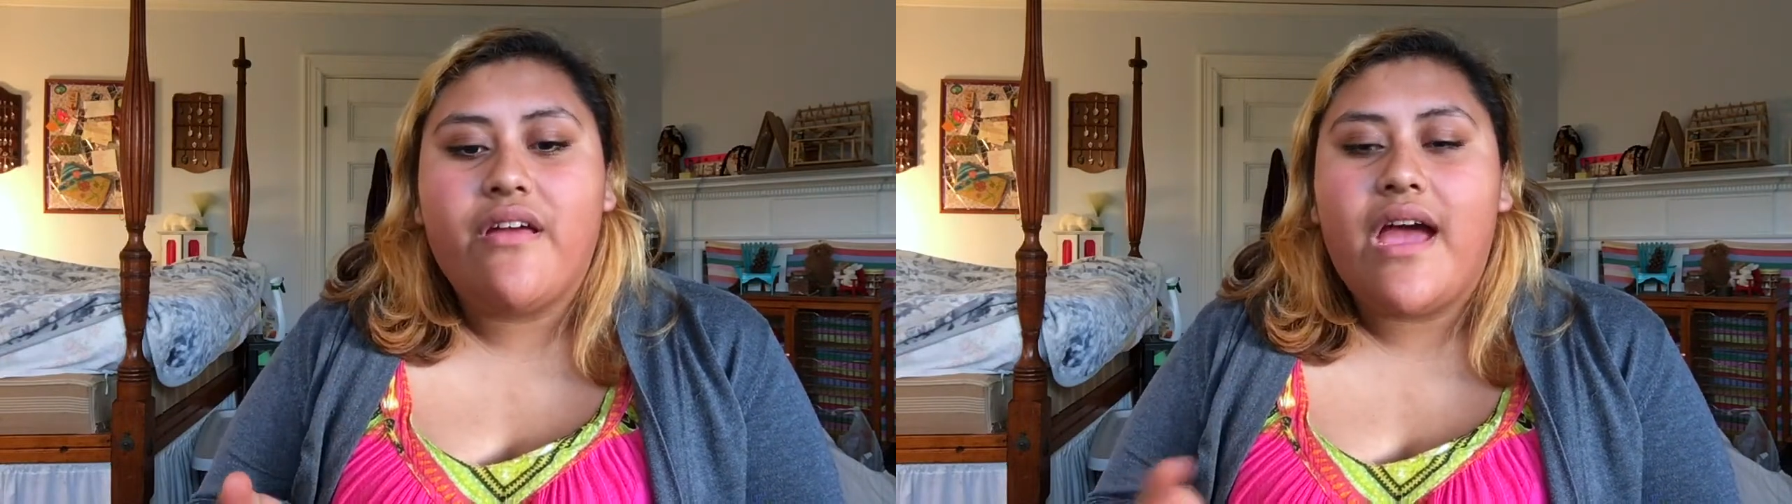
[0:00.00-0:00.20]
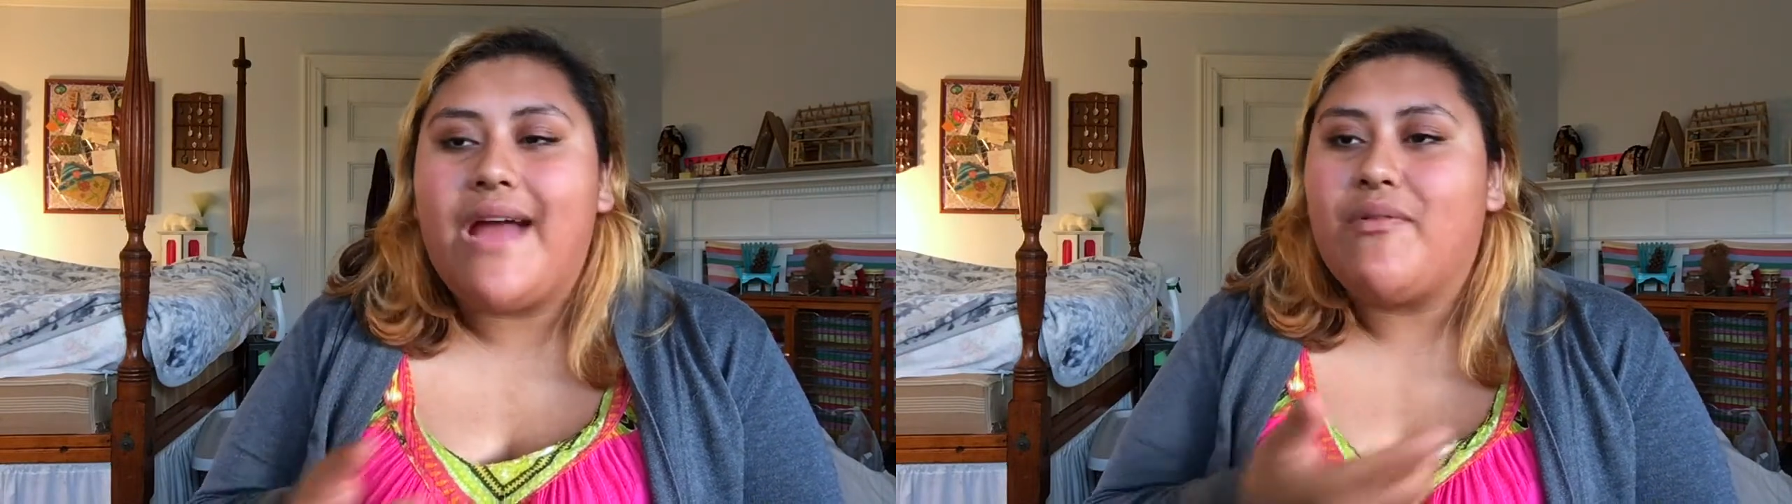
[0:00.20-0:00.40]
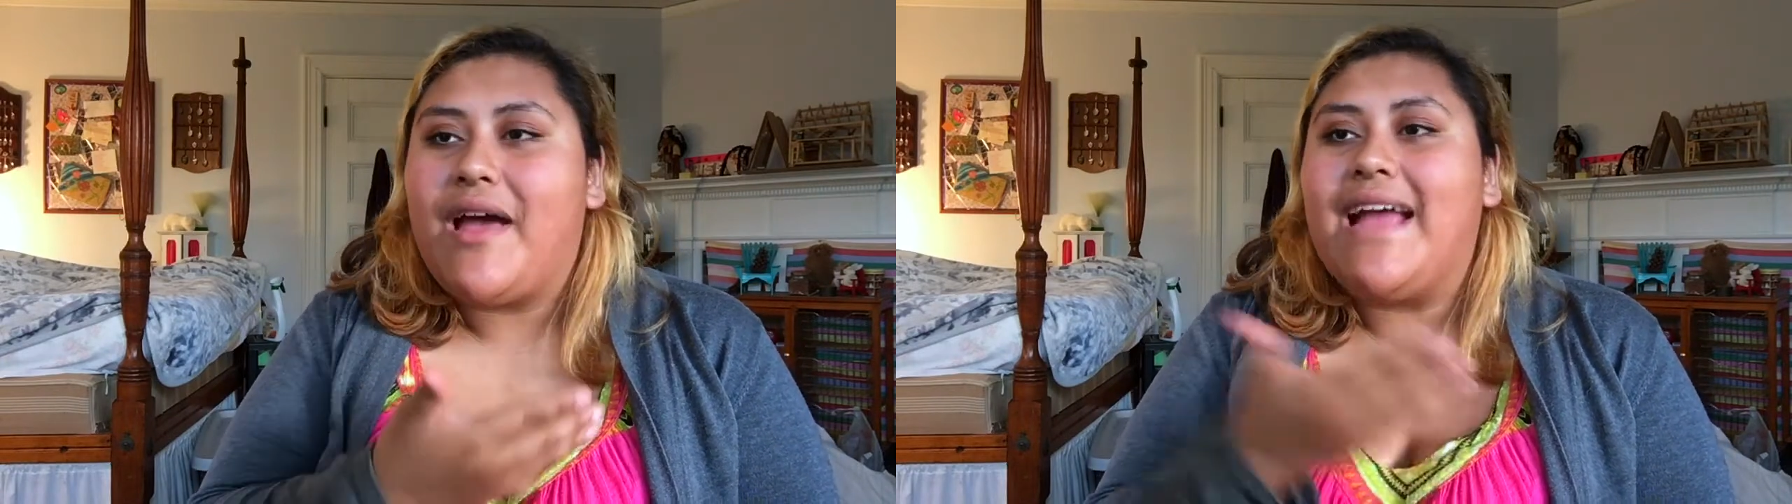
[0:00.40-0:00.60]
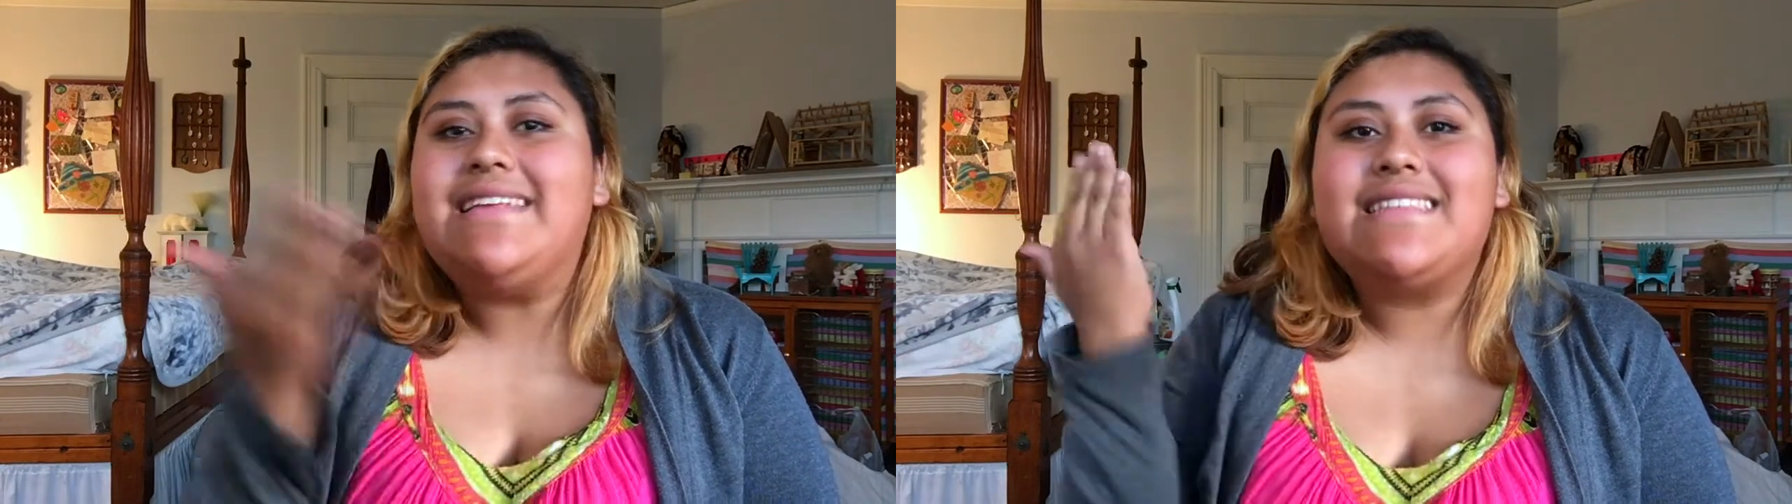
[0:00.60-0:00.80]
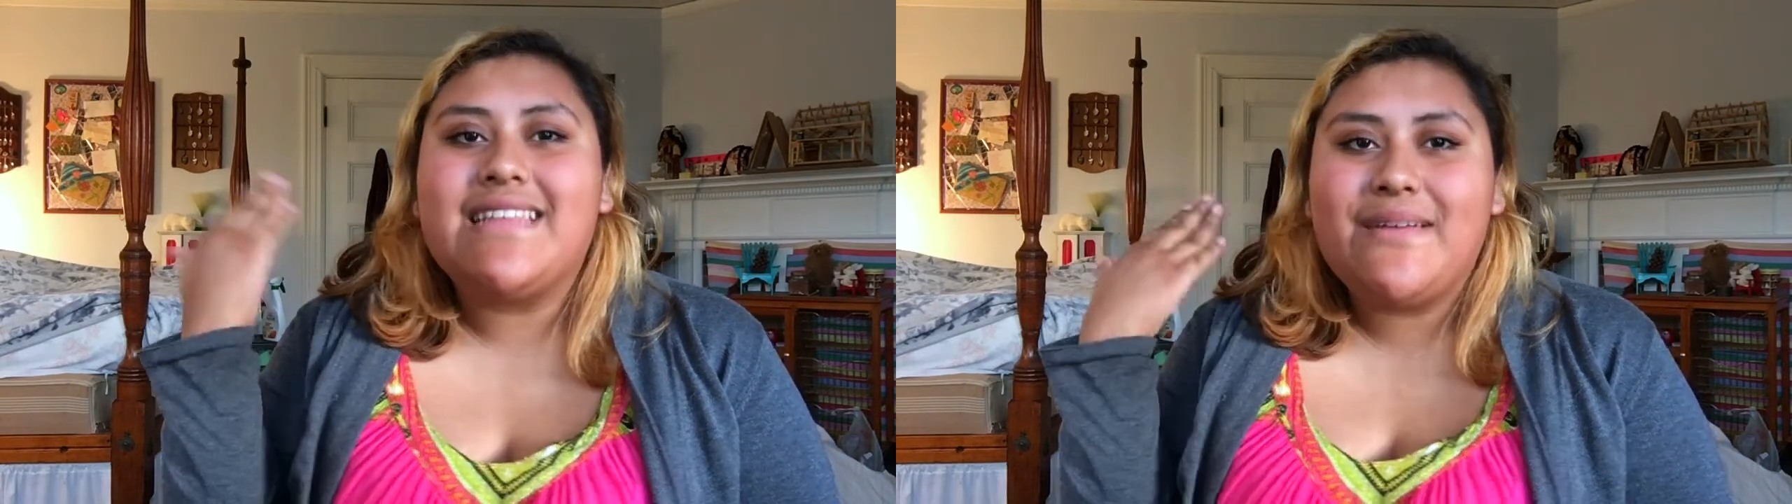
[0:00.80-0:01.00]
I would
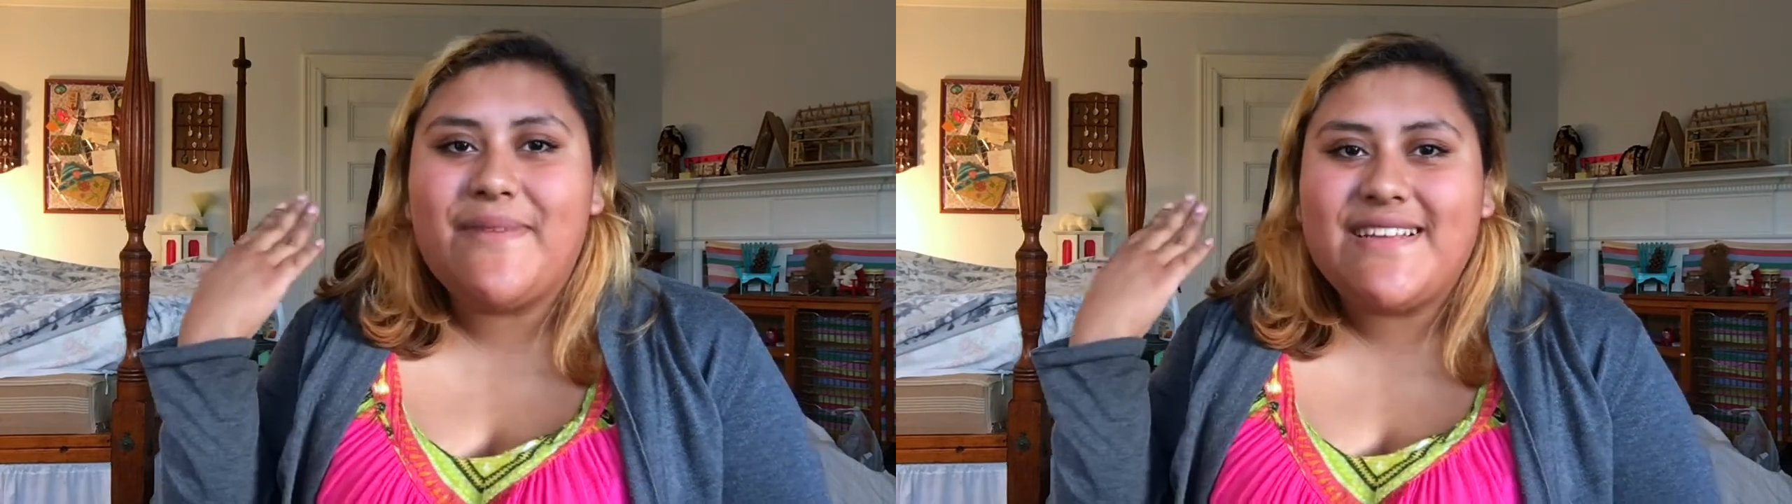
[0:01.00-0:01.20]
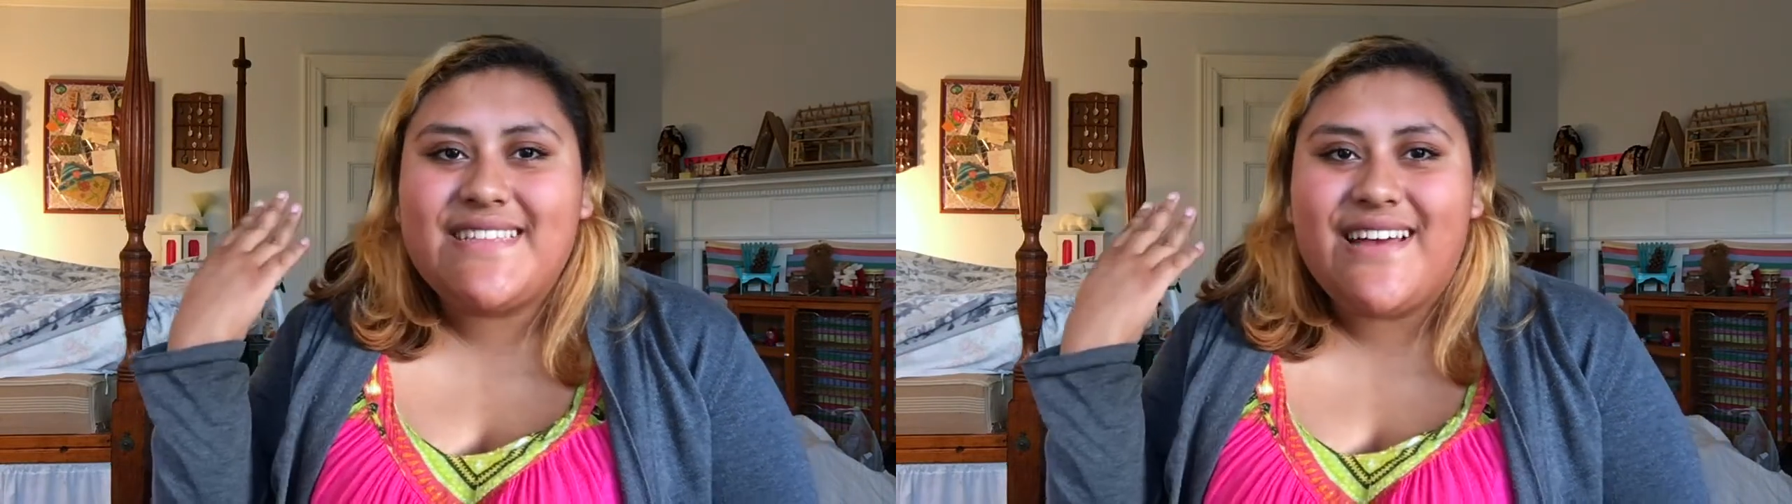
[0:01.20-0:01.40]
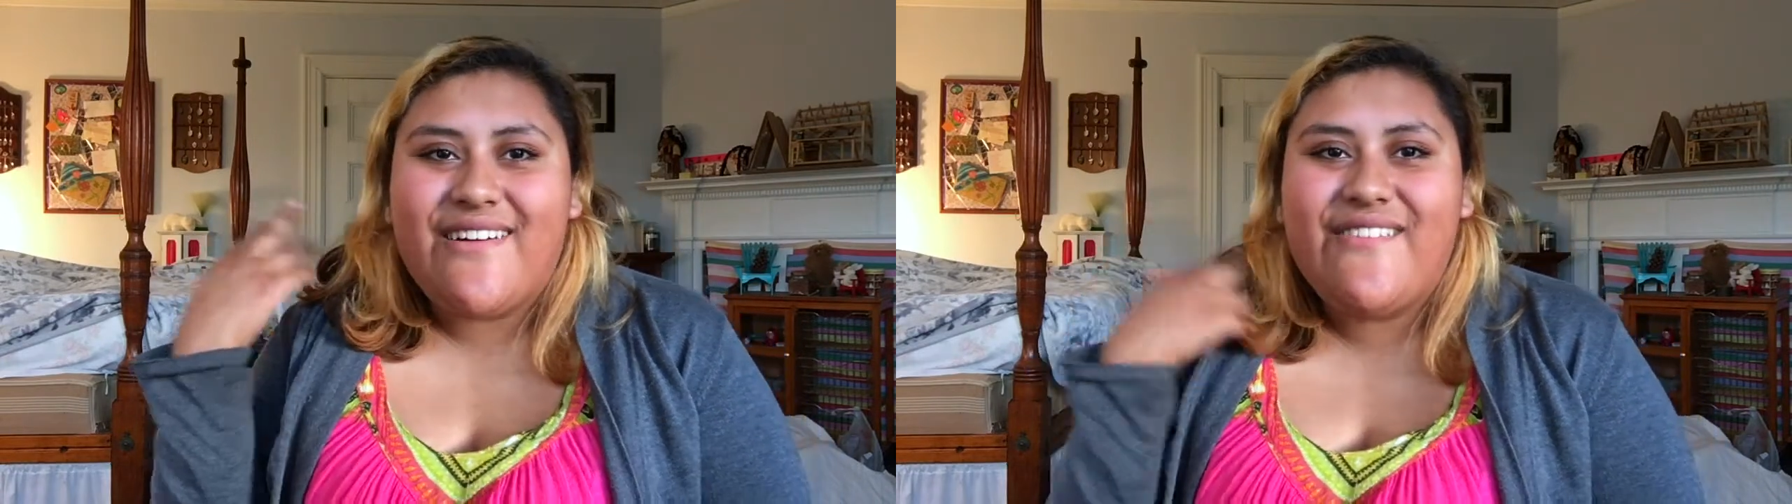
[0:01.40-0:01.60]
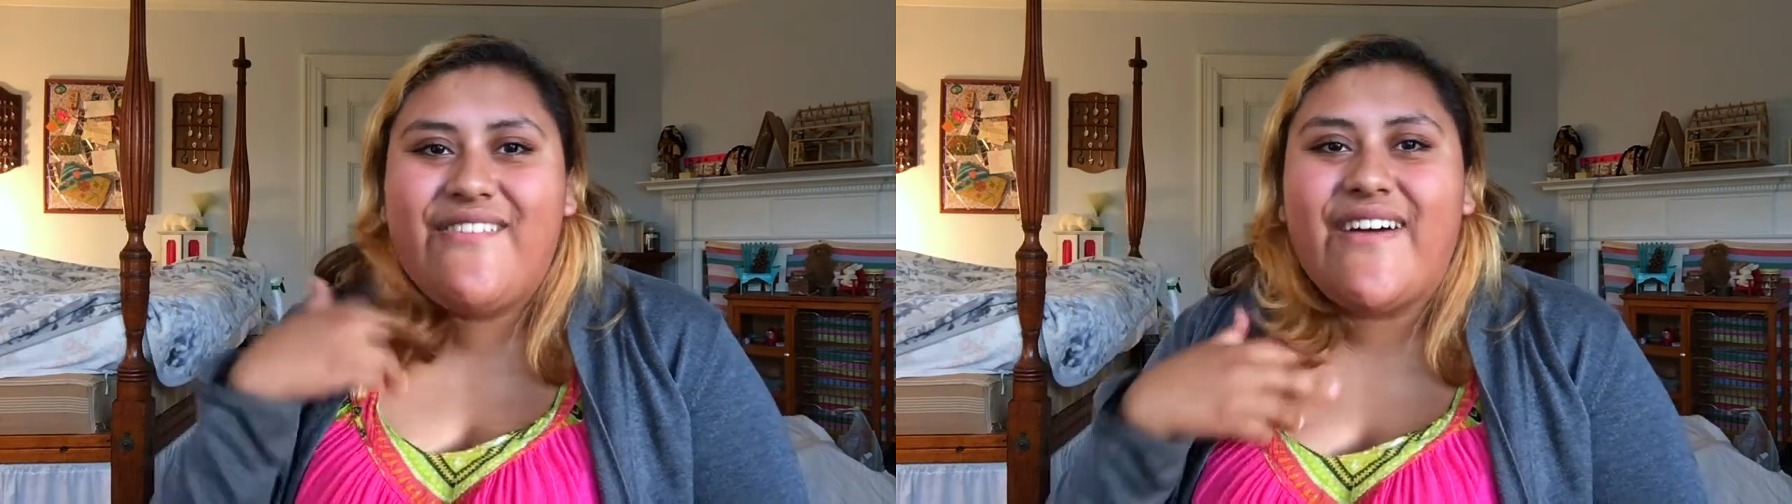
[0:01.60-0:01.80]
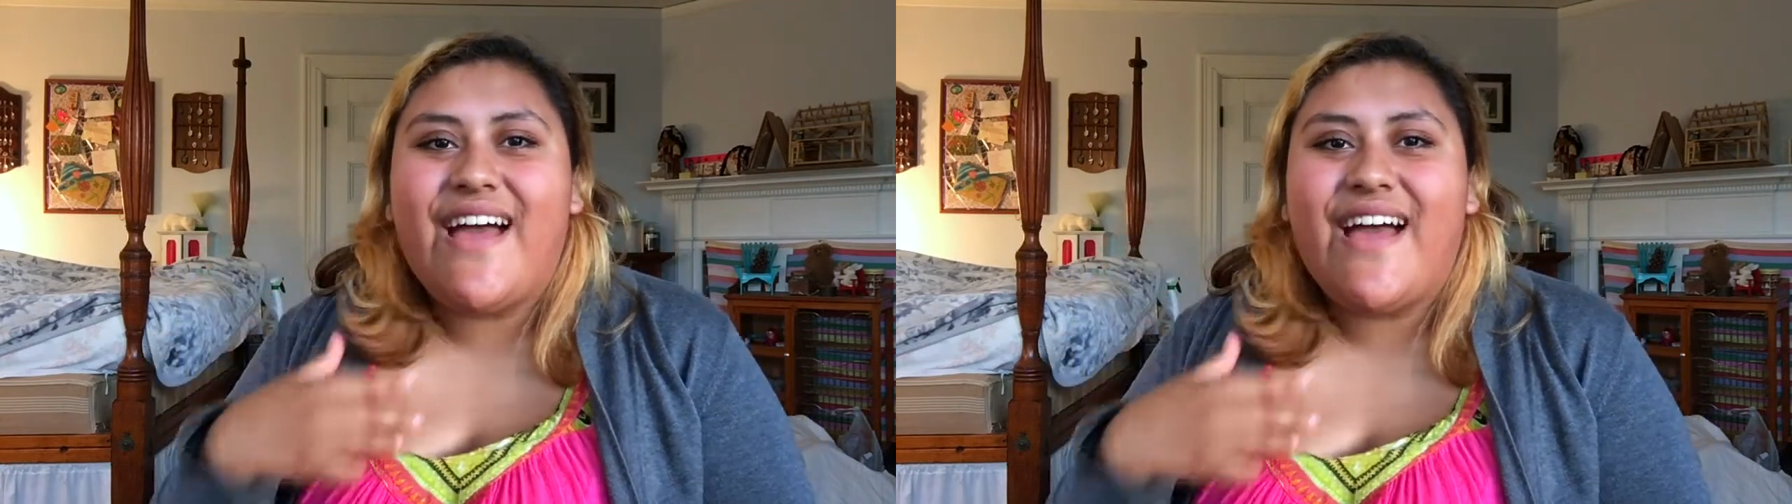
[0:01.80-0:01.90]
isolate myself.